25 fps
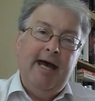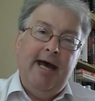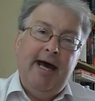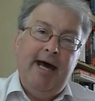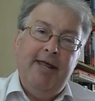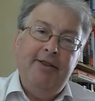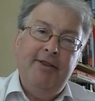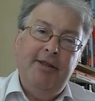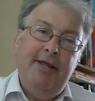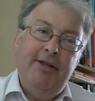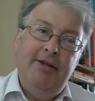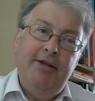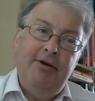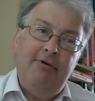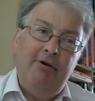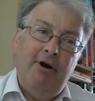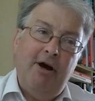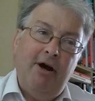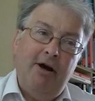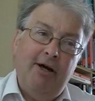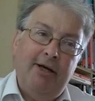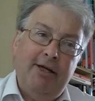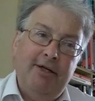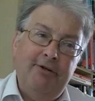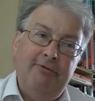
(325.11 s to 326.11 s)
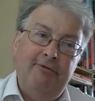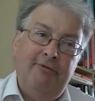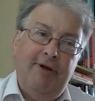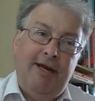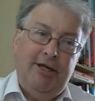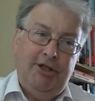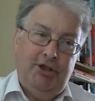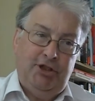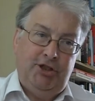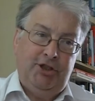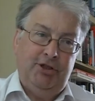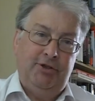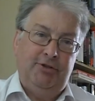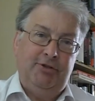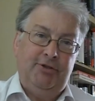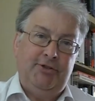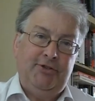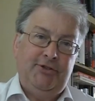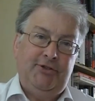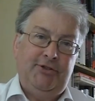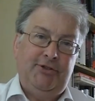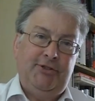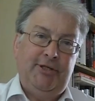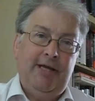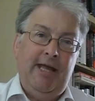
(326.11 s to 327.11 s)
And then there are
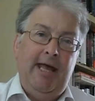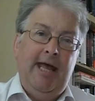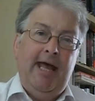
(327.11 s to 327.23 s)
conventions.